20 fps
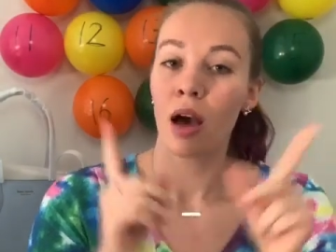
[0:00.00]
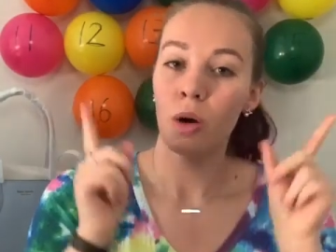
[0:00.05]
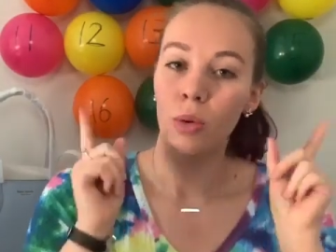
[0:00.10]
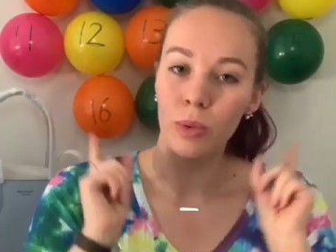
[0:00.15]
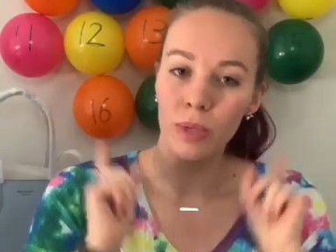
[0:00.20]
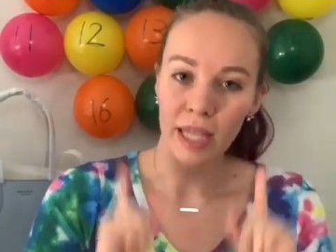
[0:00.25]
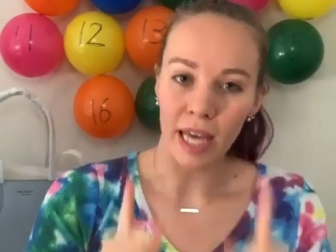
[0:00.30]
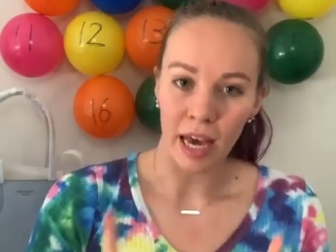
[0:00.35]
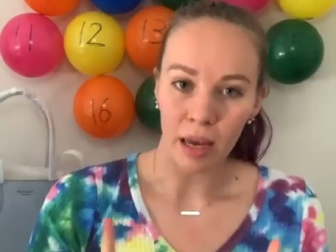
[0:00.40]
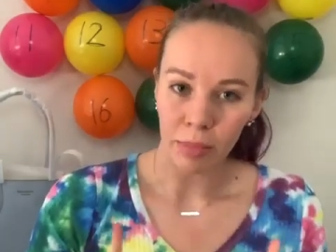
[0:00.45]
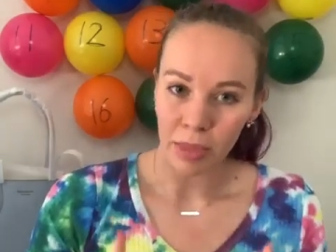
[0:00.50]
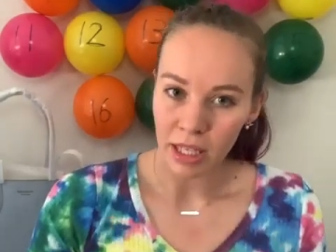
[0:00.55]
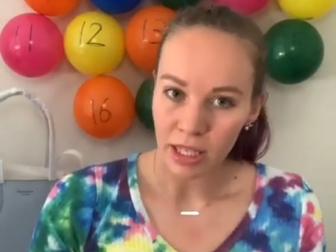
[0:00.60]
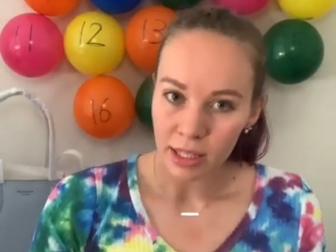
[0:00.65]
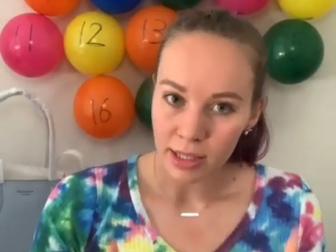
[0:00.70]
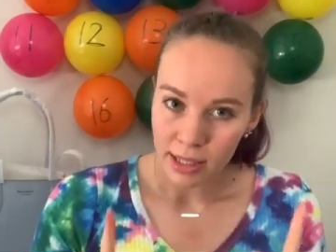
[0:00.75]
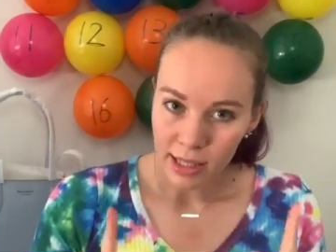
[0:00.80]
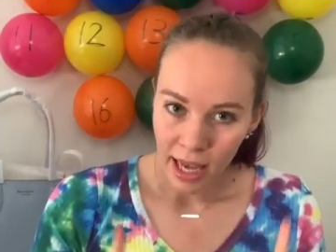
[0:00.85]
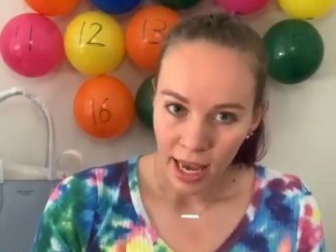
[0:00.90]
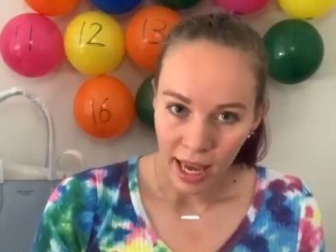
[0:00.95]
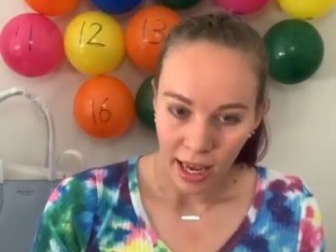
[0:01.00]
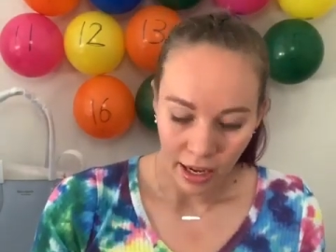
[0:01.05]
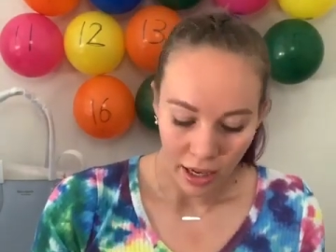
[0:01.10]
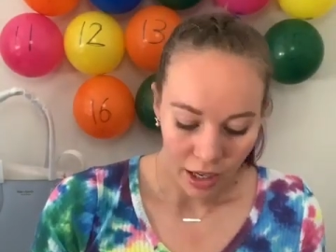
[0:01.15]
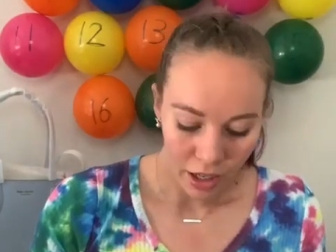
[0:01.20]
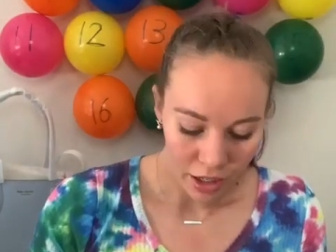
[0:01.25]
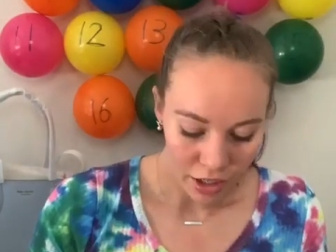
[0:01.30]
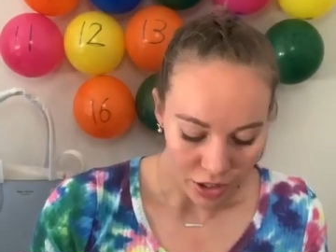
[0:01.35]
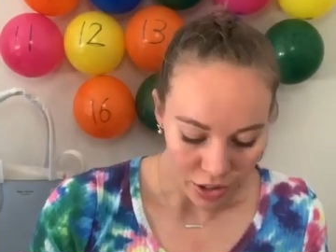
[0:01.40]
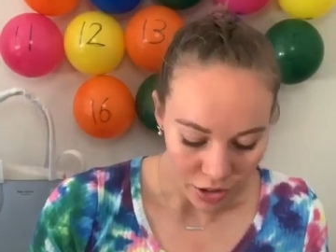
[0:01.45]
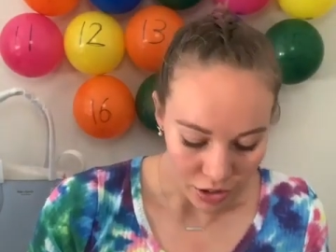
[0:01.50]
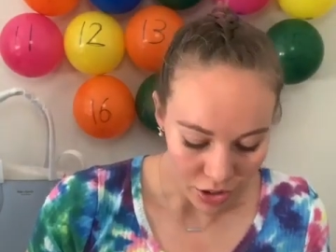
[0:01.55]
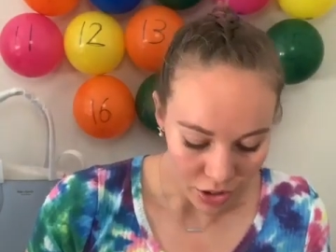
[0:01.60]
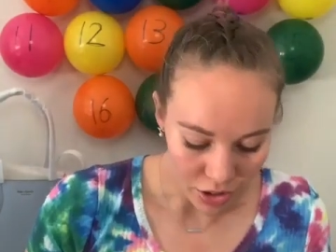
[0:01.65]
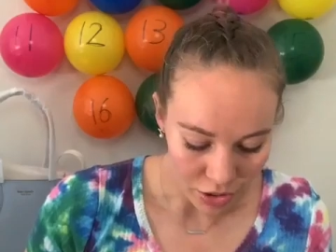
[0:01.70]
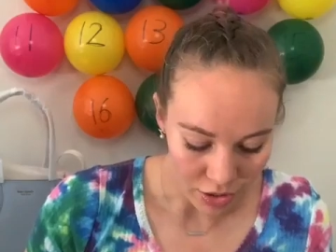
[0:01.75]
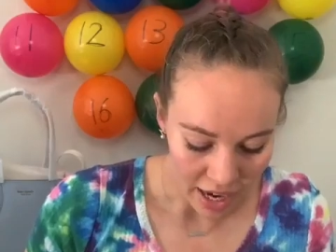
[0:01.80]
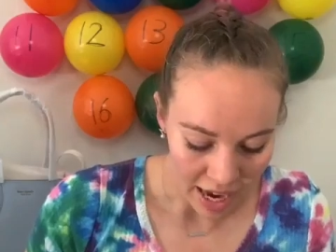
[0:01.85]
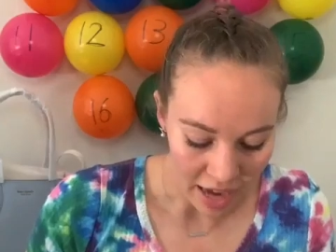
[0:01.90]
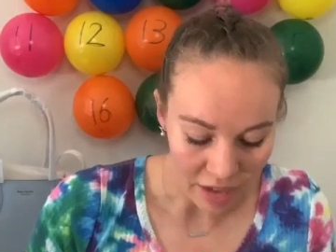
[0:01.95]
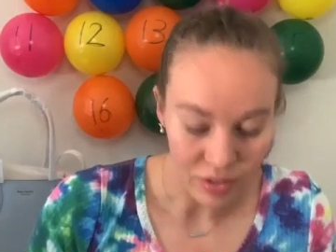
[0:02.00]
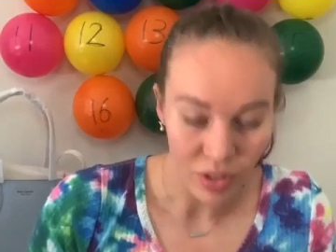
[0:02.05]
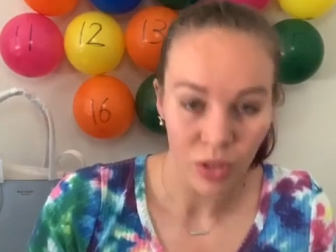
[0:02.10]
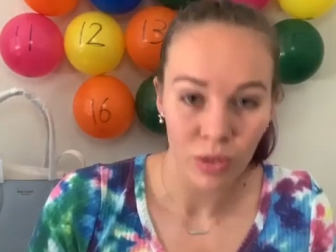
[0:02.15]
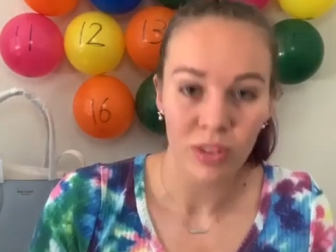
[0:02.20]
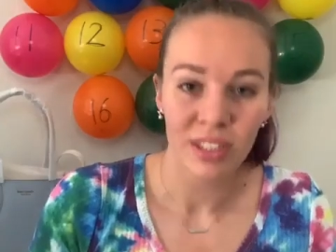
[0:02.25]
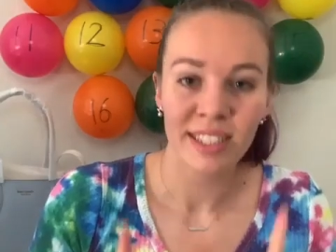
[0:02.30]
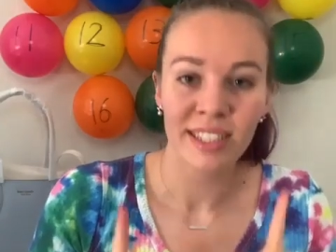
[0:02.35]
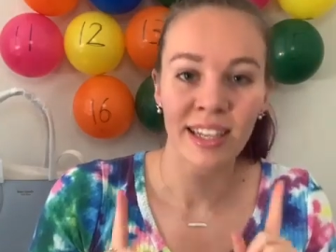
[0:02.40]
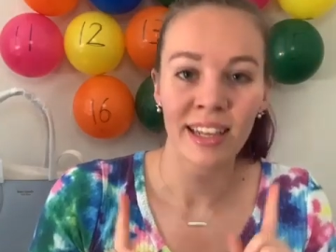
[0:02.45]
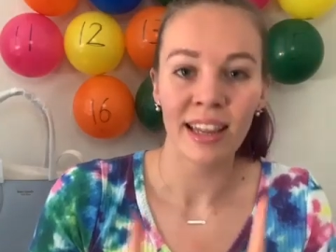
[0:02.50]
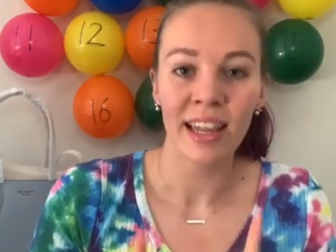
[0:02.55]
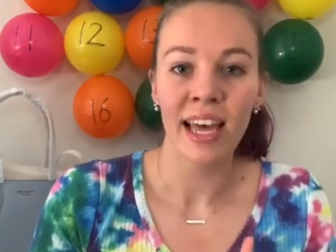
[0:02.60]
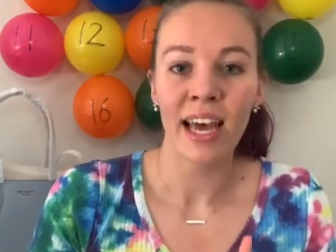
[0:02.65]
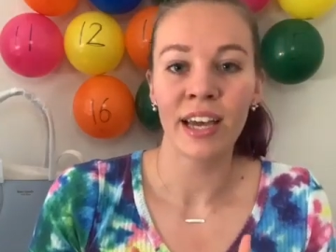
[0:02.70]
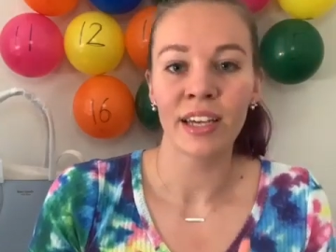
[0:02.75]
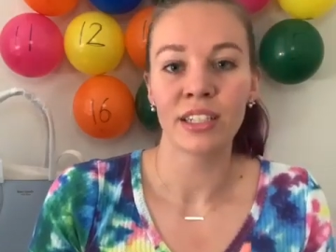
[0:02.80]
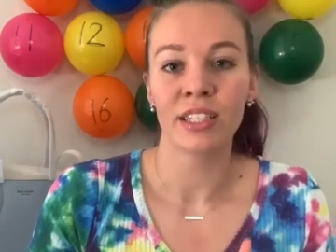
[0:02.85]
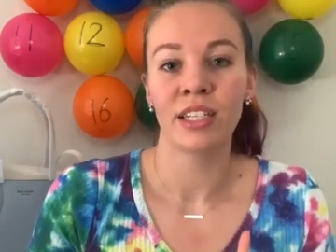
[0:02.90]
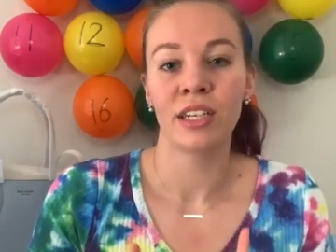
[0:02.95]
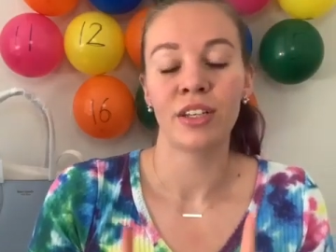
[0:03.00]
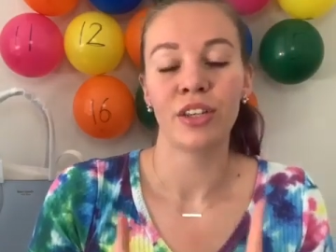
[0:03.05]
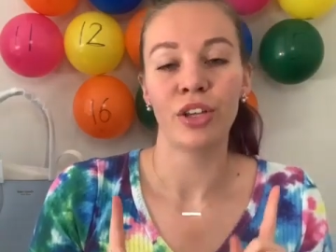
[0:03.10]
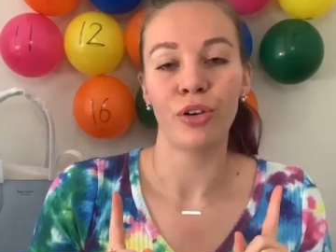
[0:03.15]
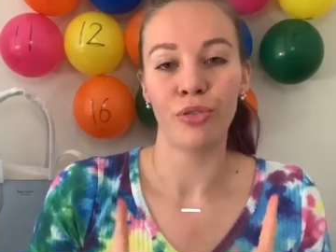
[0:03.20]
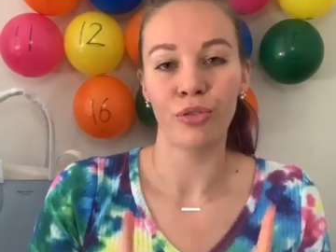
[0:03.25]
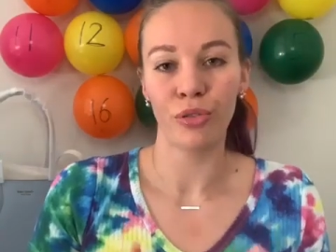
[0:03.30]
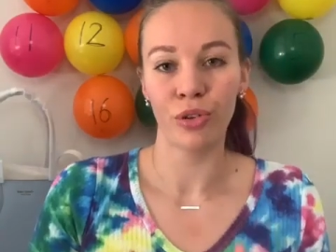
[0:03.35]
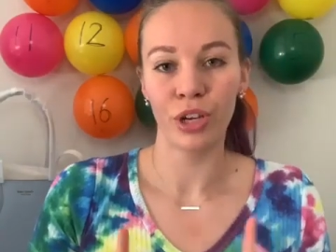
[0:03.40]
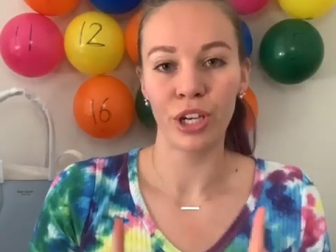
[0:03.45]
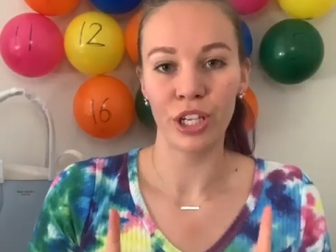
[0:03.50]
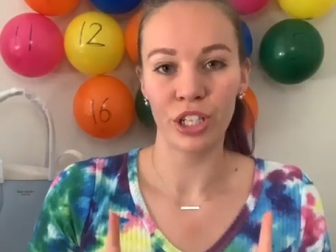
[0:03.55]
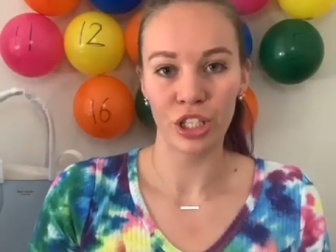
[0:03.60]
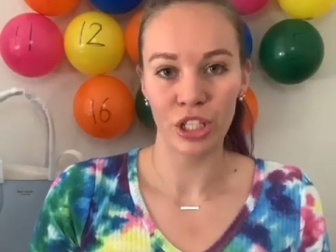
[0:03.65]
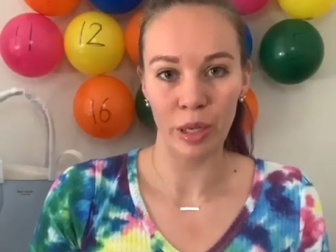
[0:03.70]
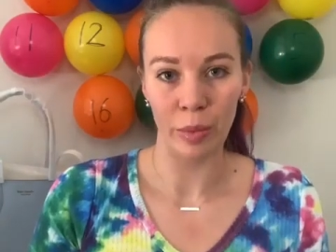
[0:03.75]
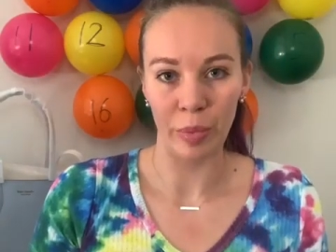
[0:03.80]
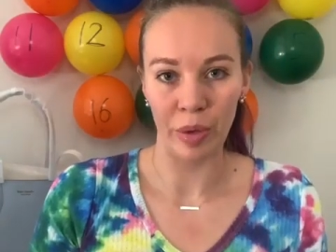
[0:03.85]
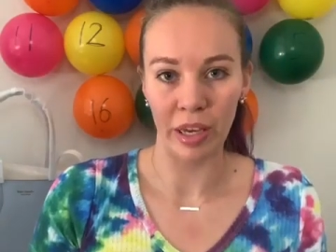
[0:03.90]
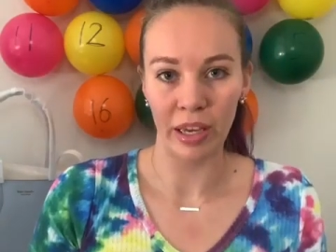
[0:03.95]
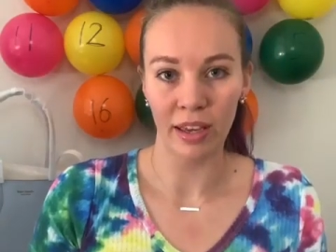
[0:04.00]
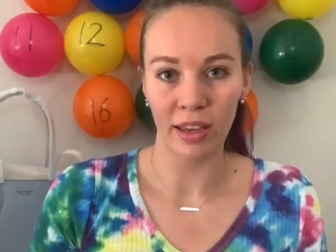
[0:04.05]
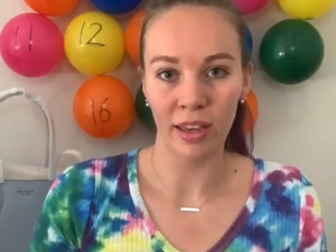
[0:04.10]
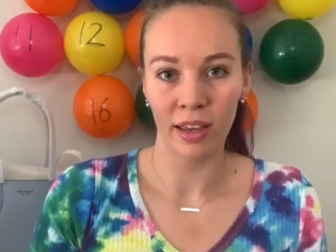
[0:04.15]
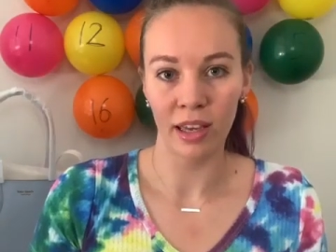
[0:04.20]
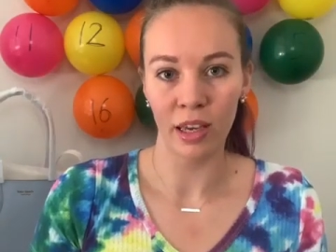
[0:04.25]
With that being said, you do have to select the free shipping.